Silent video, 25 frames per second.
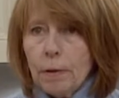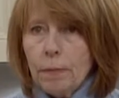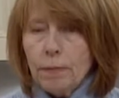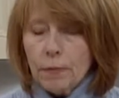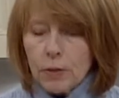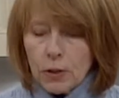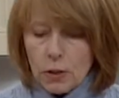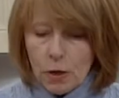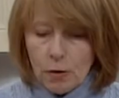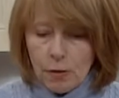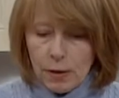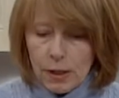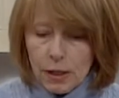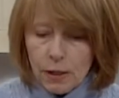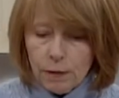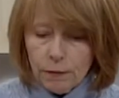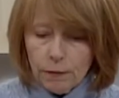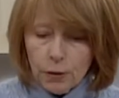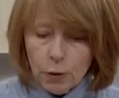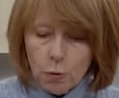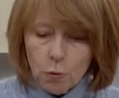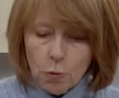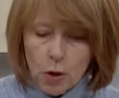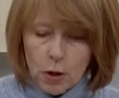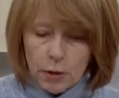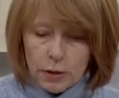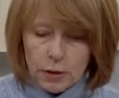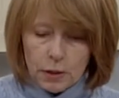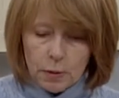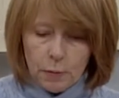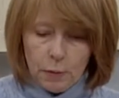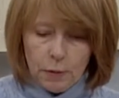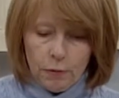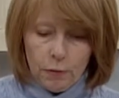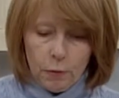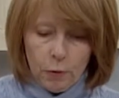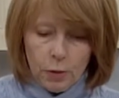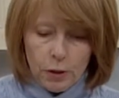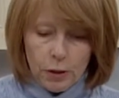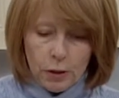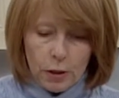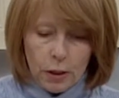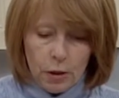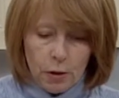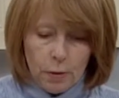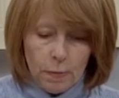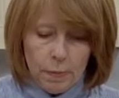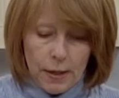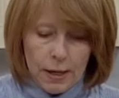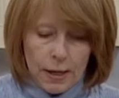So eat a few walnuts before you go
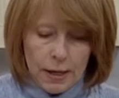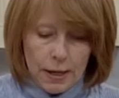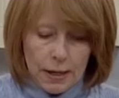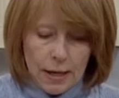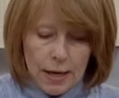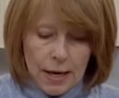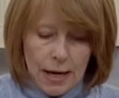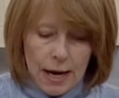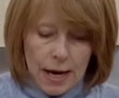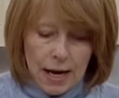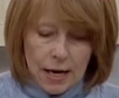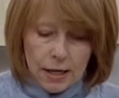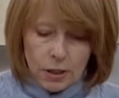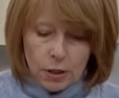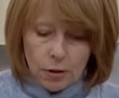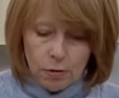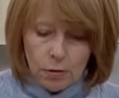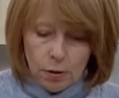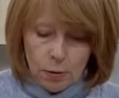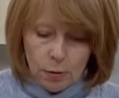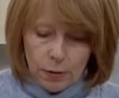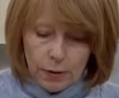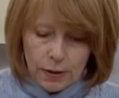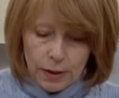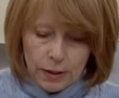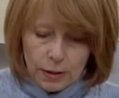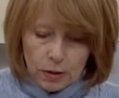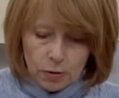to bed. And do it with this